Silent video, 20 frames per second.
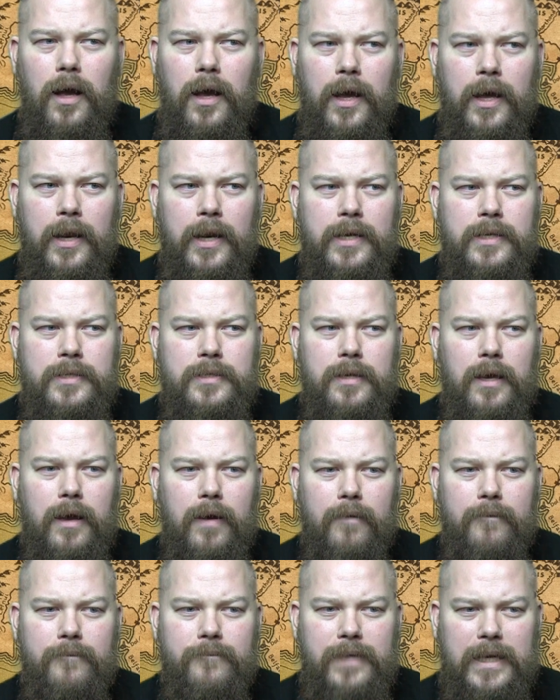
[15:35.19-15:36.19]
it is
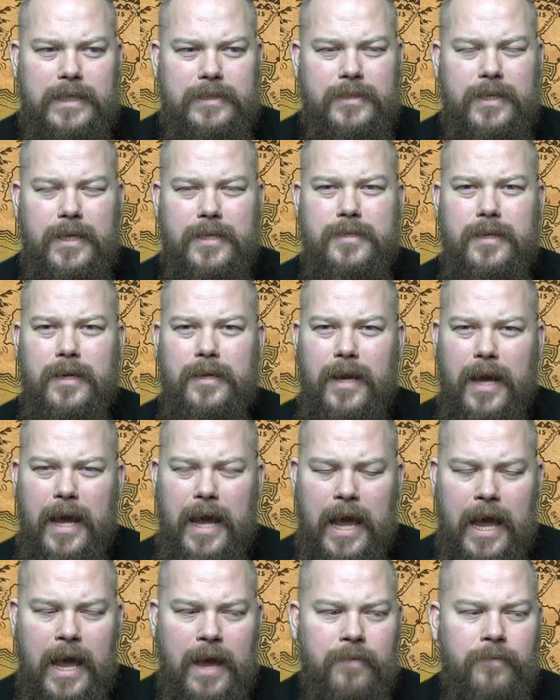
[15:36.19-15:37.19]
fantastic, and
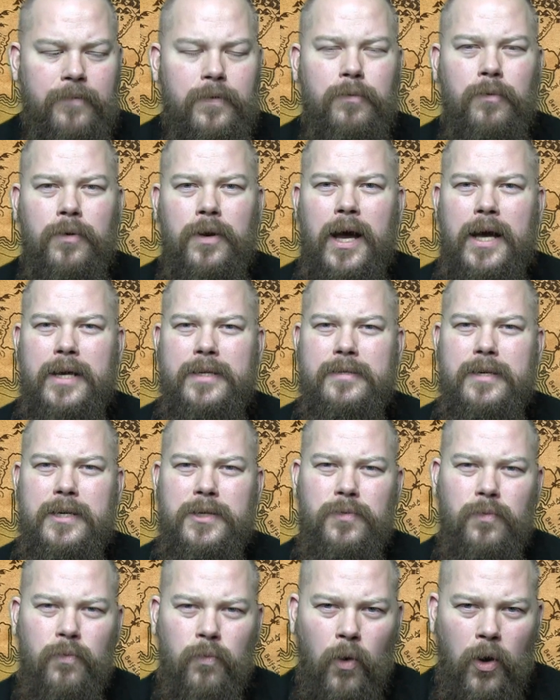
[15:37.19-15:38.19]
everyone has
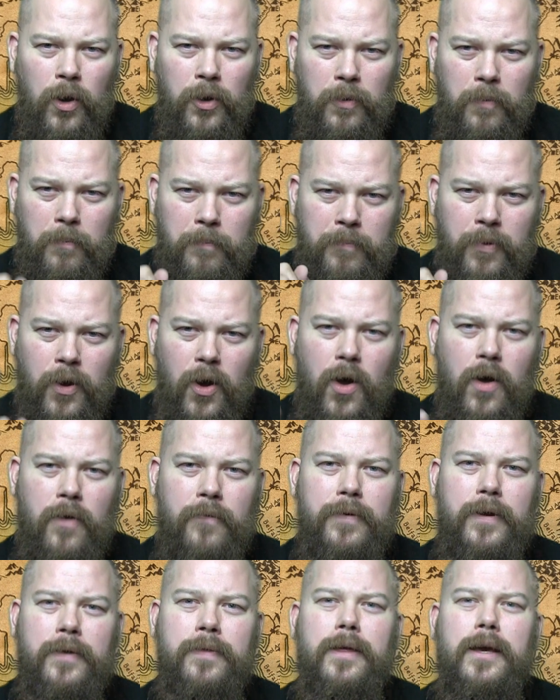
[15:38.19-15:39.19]
this one
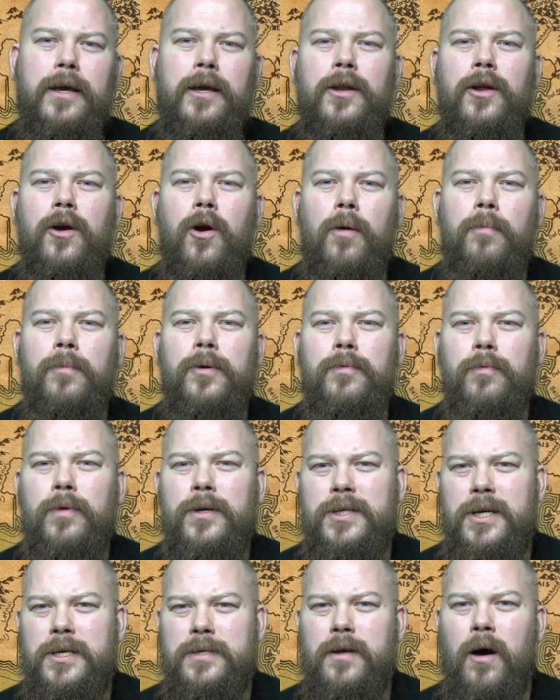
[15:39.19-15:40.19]
perfect thing in common,
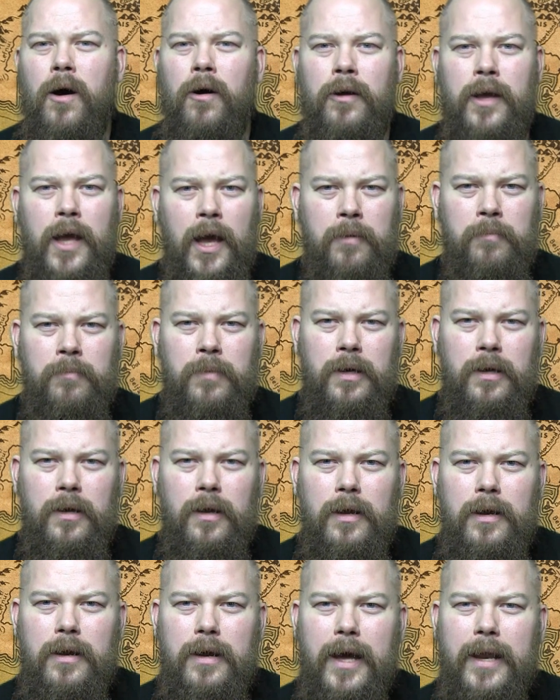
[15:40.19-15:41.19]
which is our game,
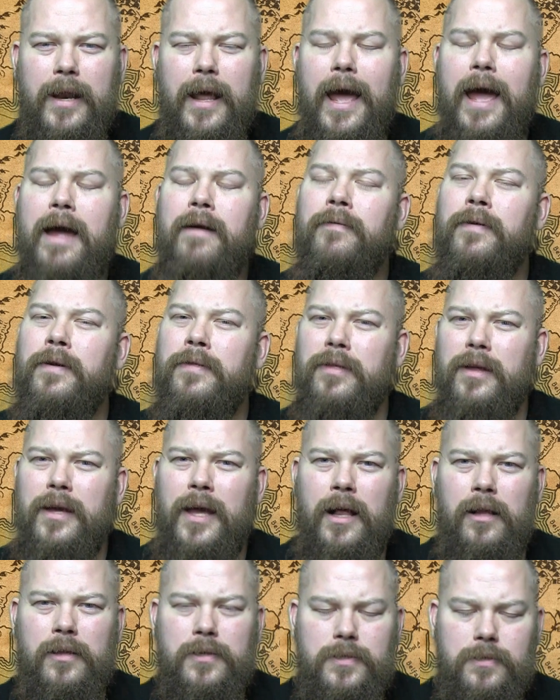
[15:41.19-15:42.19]
and
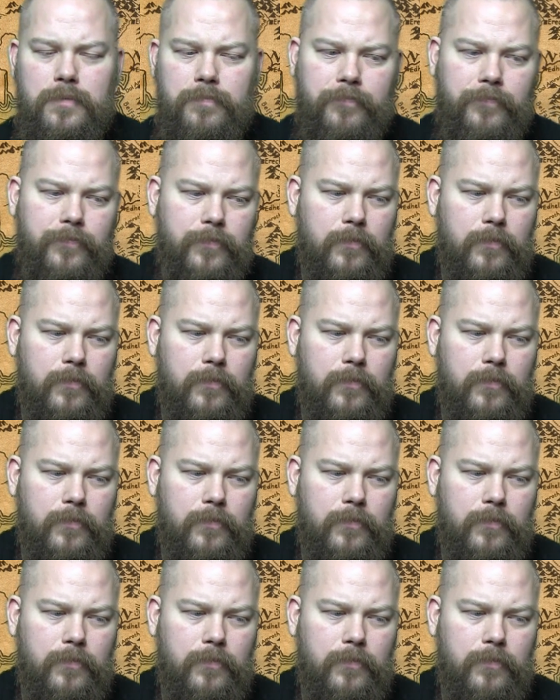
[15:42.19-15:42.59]
everything else,